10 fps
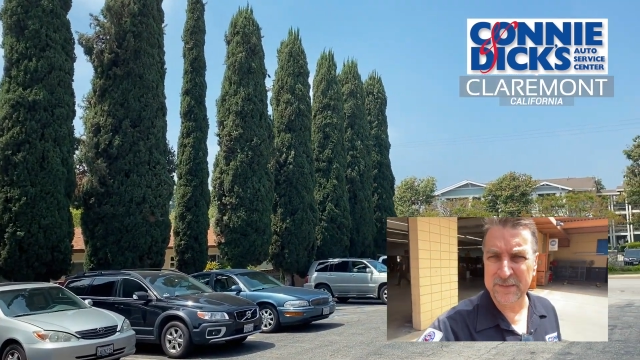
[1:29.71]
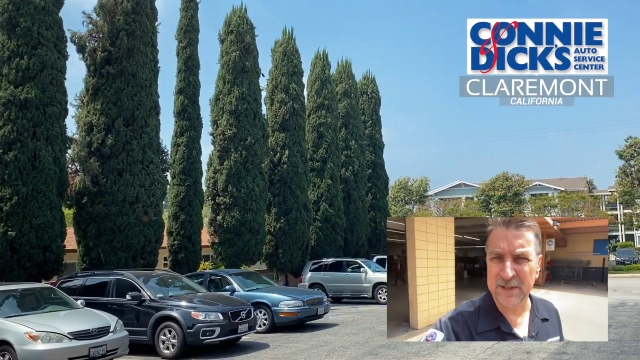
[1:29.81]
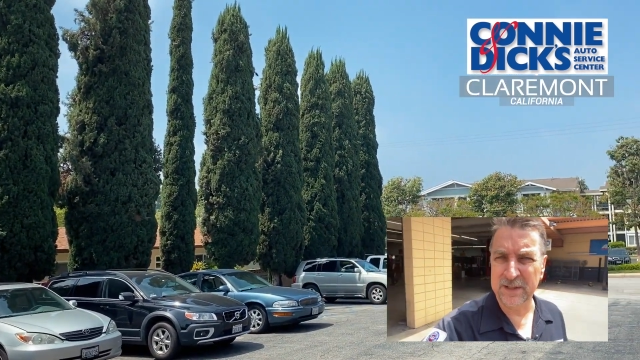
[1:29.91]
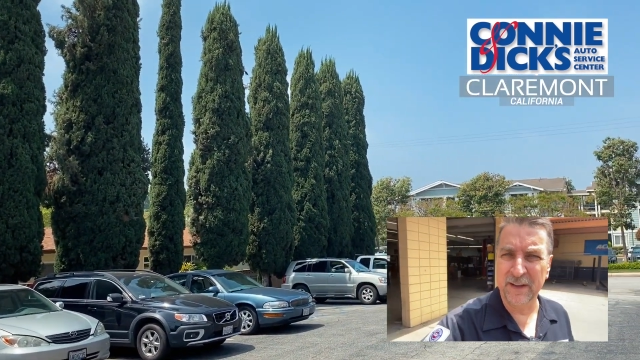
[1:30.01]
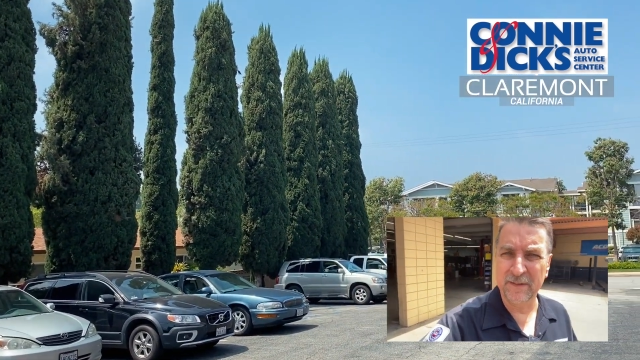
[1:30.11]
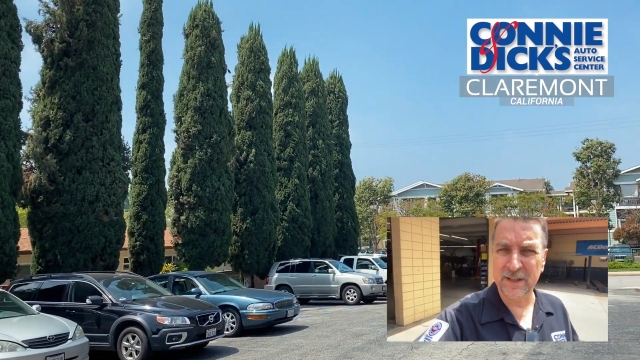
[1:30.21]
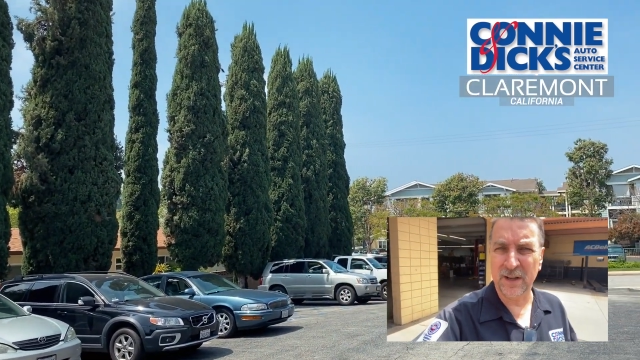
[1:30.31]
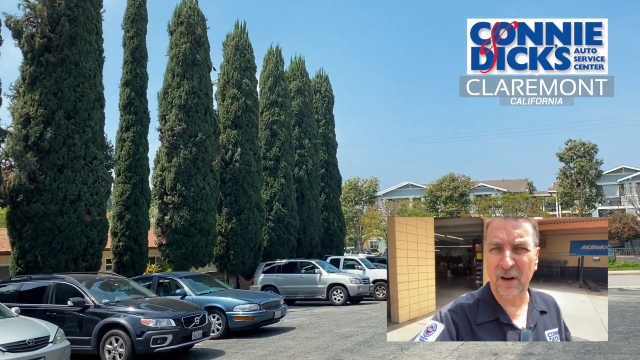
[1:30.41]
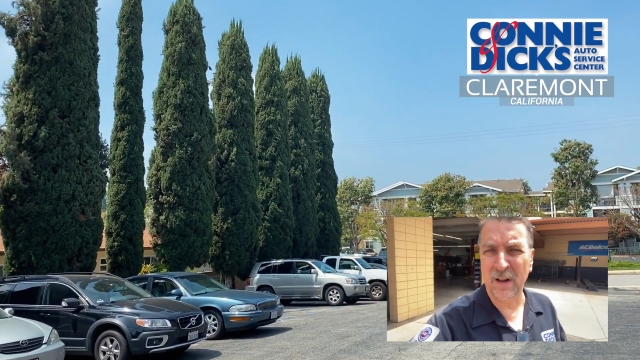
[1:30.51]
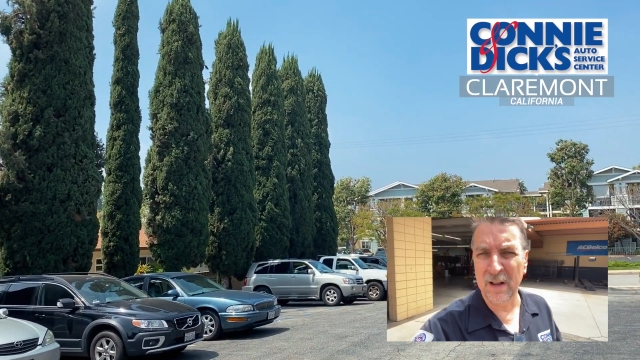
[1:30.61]
Just give us a
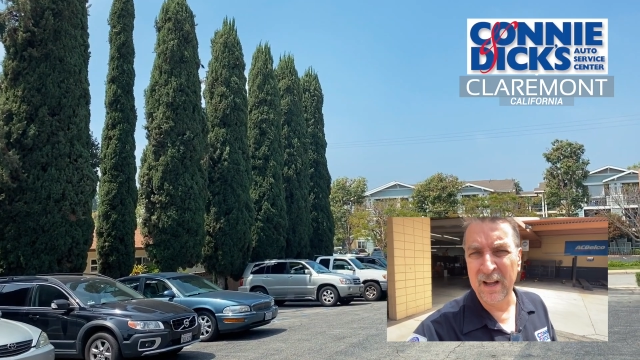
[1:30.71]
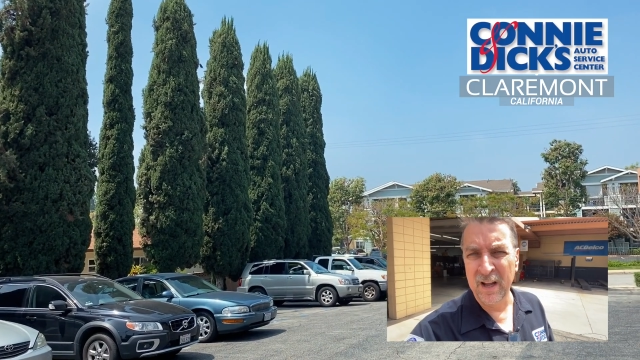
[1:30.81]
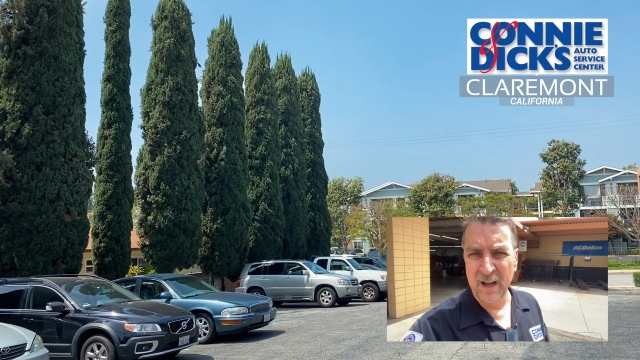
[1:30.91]
call,